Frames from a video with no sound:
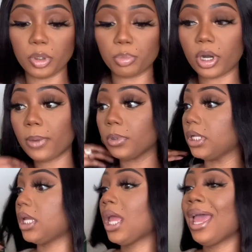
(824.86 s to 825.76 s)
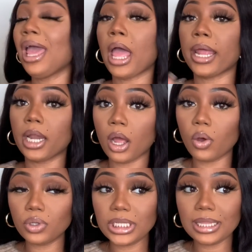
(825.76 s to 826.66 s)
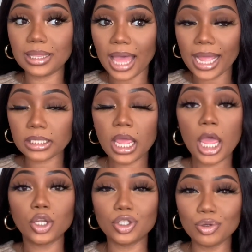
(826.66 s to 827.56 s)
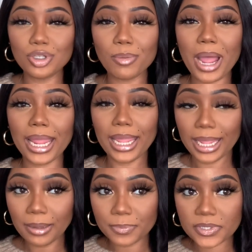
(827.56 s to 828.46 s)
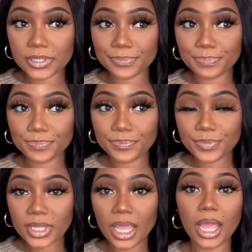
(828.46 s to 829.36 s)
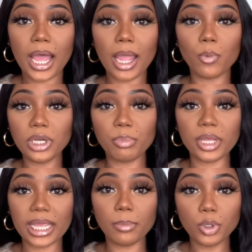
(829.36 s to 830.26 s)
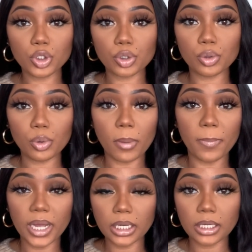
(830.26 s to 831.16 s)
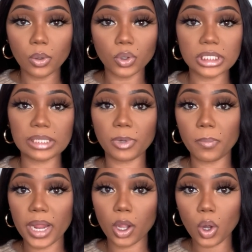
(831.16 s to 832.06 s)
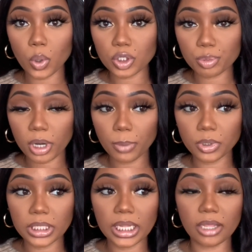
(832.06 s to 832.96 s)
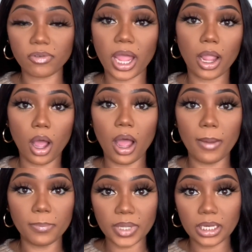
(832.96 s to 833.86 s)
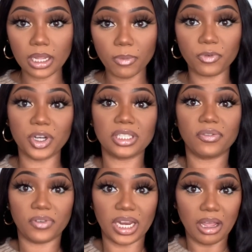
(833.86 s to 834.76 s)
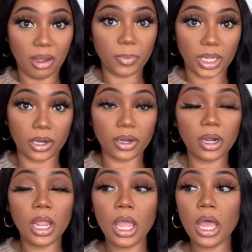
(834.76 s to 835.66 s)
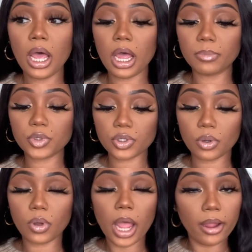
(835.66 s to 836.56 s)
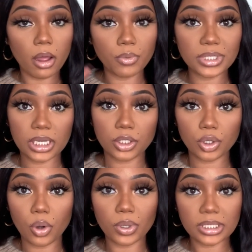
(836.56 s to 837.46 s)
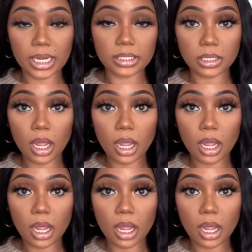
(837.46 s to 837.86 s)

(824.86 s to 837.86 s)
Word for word: me properly. And not only that, due to my hips, I wouldn't be able to button or zip up my coats properly if I got a medium for it to fit up here. Um, so I always tend to go a size